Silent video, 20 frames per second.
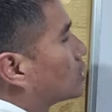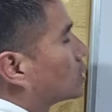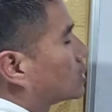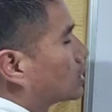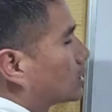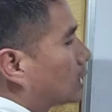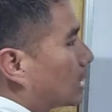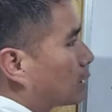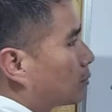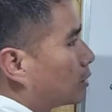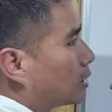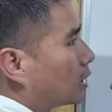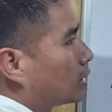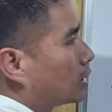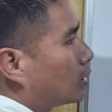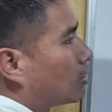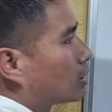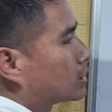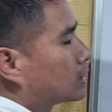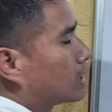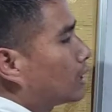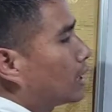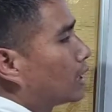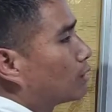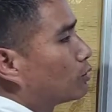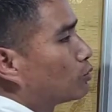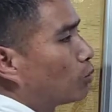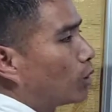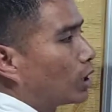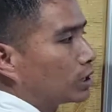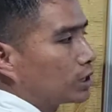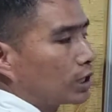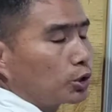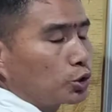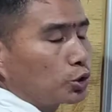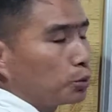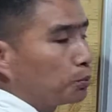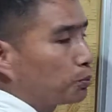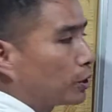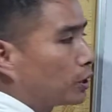carbon dioxide and water
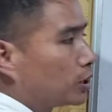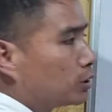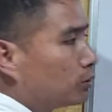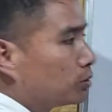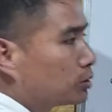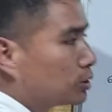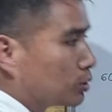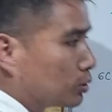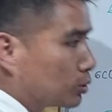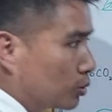to produce